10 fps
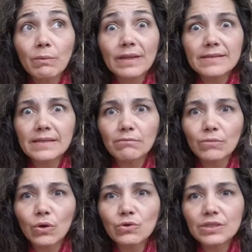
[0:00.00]
That's the
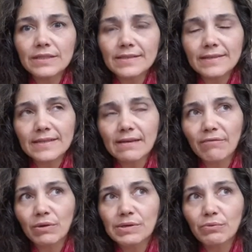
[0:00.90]
emotions, and that's how
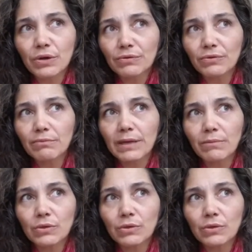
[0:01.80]
I've always worked through my